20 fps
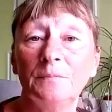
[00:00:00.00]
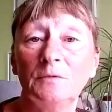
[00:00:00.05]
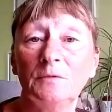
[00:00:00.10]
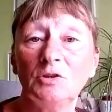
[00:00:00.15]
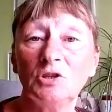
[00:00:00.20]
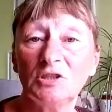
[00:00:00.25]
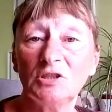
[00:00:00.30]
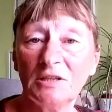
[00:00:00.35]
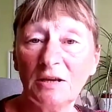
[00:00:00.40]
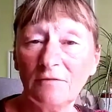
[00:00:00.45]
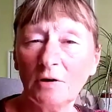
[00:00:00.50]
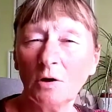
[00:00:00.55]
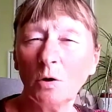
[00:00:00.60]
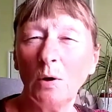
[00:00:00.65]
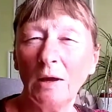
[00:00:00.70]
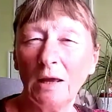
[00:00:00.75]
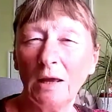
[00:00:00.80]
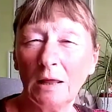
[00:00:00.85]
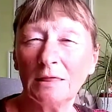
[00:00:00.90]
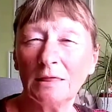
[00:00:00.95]
Just have a
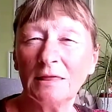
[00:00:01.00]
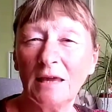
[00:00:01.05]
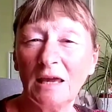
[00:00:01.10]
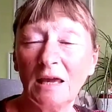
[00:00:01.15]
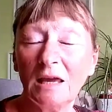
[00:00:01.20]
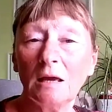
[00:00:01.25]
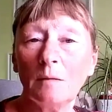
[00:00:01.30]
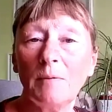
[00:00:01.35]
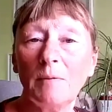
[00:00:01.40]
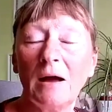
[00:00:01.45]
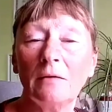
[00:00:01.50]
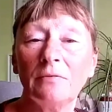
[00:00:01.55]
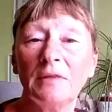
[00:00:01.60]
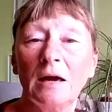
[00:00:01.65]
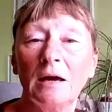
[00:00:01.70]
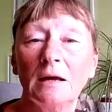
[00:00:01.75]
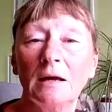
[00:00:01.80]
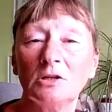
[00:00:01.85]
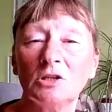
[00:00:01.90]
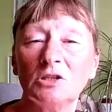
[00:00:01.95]
quick think about
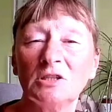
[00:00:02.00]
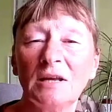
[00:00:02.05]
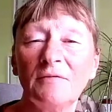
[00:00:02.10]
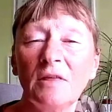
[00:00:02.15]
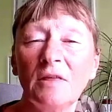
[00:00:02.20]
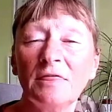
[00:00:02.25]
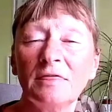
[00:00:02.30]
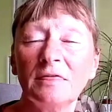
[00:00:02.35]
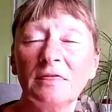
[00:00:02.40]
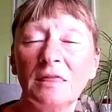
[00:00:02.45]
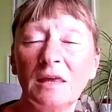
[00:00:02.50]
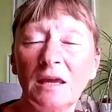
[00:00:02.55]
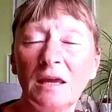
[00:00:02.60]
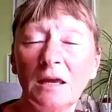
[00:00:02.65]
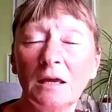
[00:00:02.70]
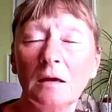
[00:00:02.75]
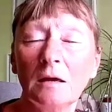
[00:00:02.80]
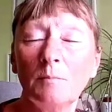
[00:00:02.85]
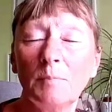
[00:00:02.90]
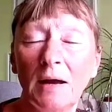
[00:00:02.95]
that. Just have a
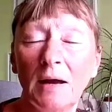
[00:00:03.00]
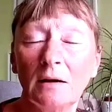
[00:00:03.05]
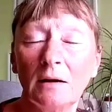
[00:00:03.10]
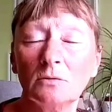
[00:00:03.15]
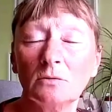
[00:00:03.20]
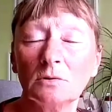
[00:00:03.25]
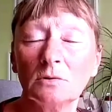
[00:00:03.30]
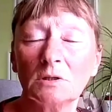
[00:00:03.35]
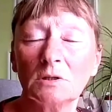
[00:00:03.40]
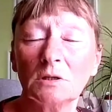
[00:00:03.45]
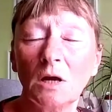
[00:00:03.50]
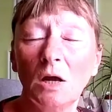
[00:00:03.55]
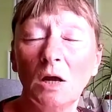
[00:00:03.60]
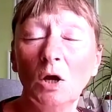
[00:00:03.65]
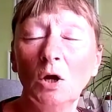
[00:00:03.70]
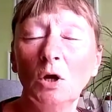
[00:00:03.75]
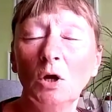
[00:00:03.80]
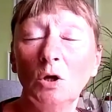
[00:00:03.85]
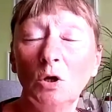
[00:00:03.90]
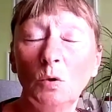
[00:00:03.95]
think about
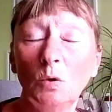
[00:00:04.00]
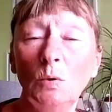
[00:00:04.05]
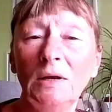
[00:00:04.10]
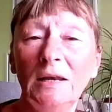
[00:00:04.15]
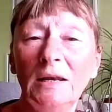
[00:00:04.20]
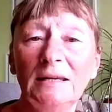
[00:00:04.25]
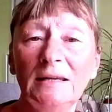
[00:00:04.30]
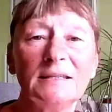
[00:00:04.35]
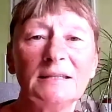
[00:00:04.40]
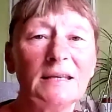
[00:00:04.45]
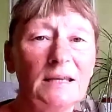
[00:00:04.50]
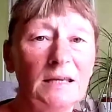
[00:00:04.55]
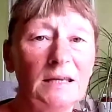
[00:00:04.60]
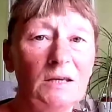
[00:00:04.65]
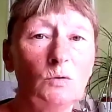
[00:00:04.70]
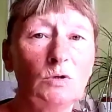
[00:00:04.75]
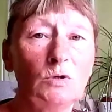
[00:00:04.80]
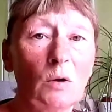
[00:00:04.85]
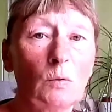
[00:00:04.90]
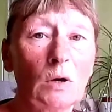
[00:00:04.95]
who it is that
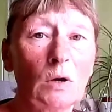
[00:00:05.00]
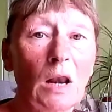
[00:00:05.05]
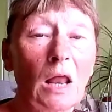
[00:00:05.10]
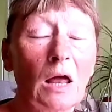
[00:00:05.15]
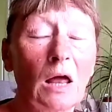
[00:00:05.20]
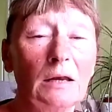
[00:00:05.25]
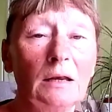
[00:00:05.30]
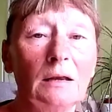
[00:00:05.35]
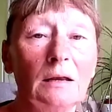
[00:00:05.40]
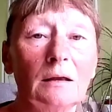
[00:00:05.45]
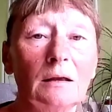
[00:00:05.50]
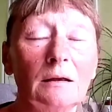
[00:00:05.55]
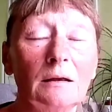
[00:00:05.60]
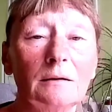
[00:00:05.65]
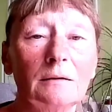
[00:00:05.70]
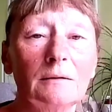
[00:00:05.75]
you don't like.